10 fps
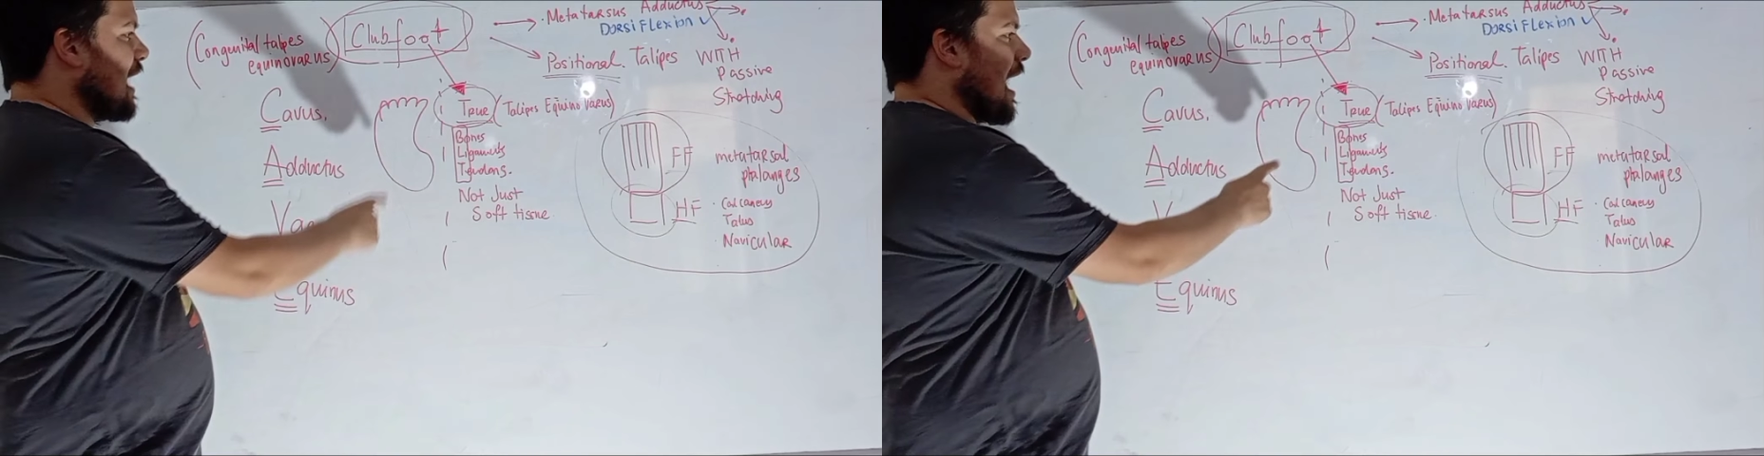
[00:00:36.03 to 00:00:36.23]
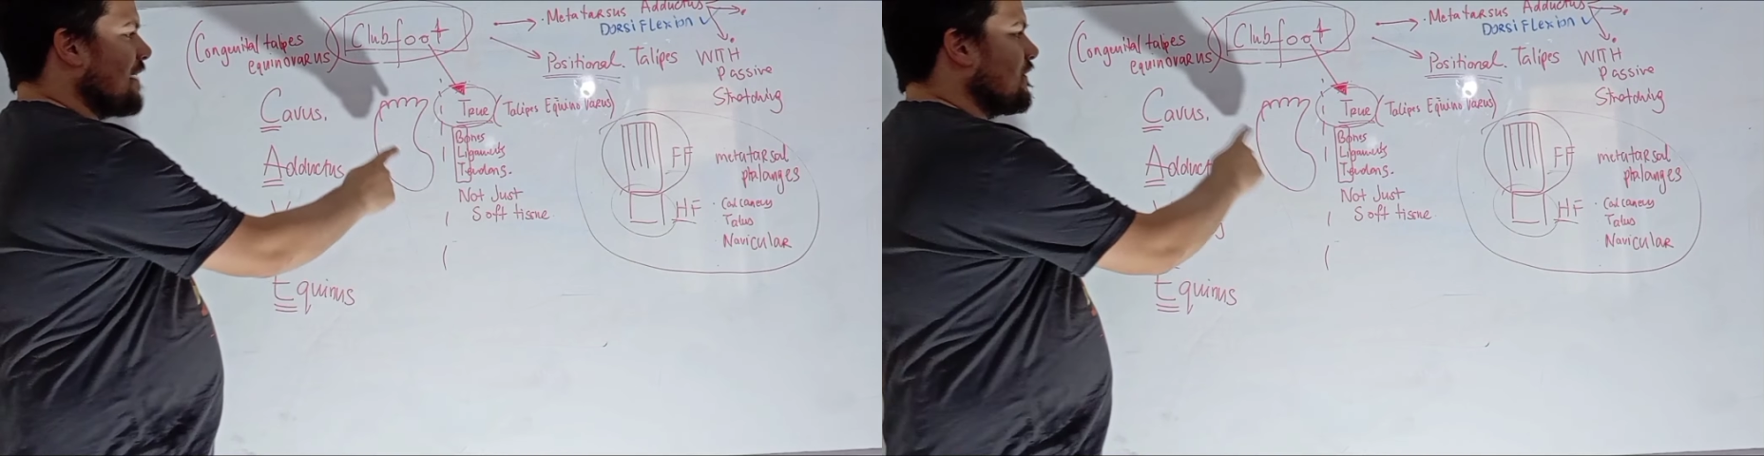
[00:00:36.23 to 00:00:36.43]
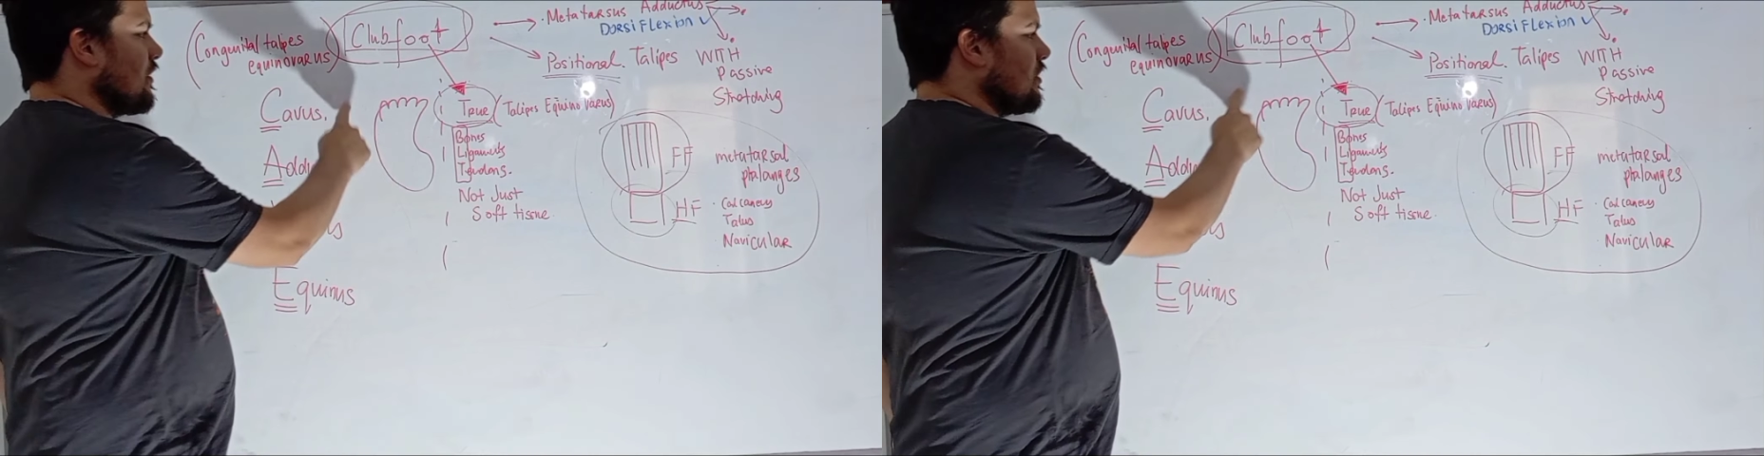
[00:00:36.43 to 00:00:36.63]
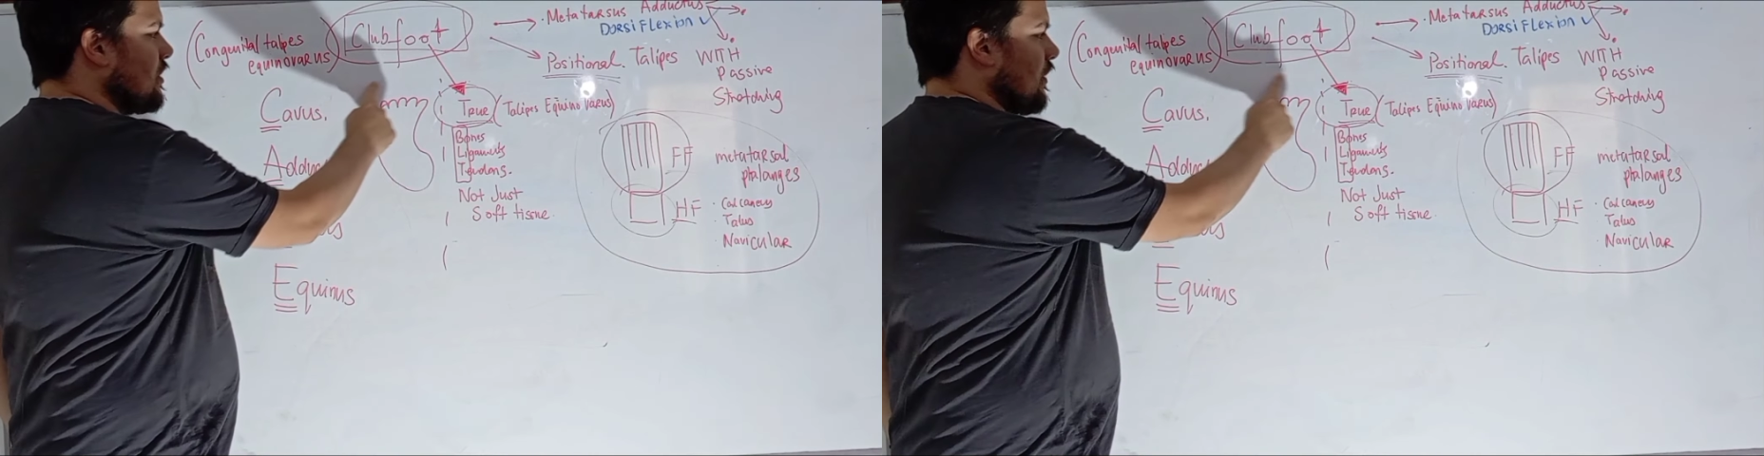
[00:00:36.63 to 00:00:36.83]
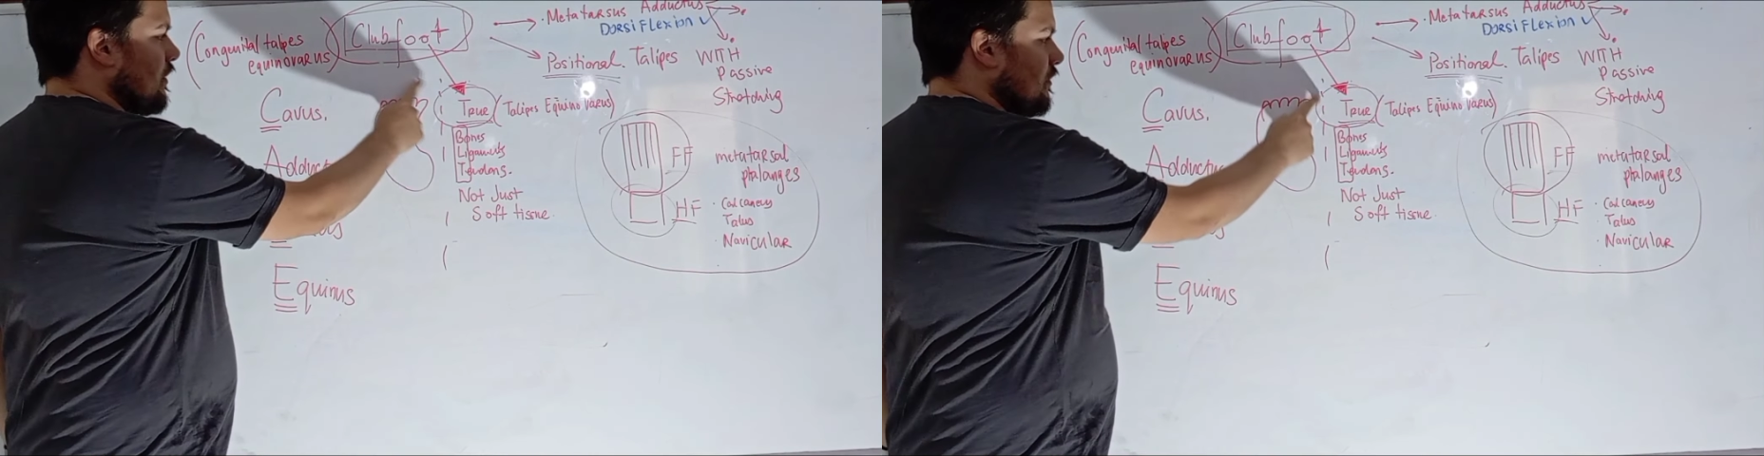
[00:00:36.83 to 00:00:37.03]
we have
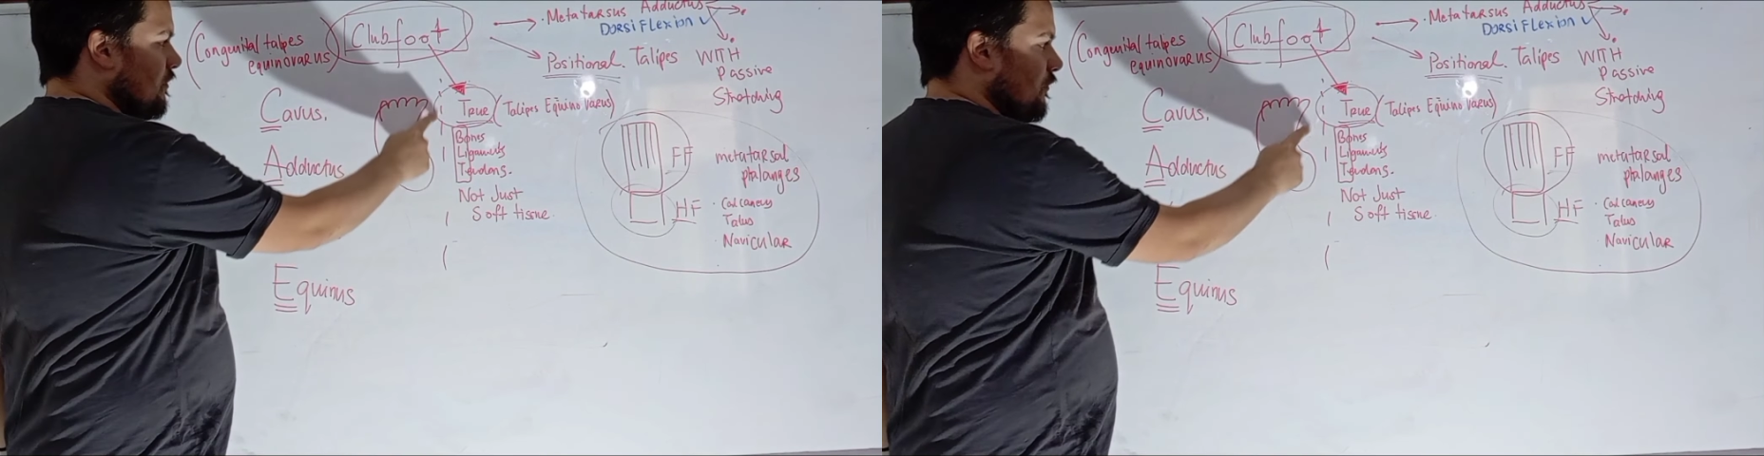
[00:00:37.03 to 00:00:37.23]
the